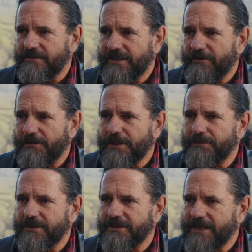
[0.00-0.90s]
Dharug
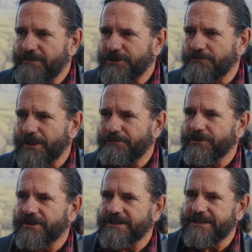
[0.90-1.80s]
people are the Aboriginal people
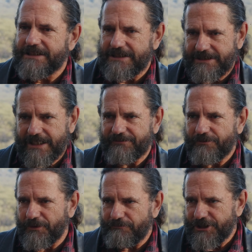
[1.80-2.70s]
that descend
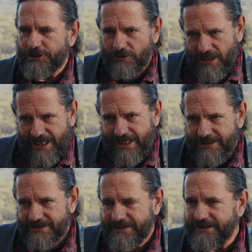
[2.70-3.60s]
from the original
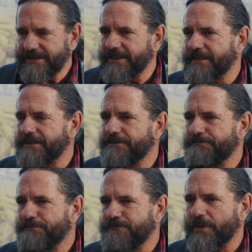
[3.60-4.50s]
clans in Sydney
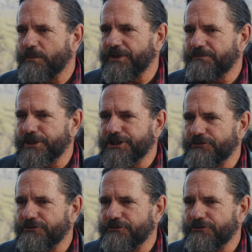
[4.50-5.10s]
when the British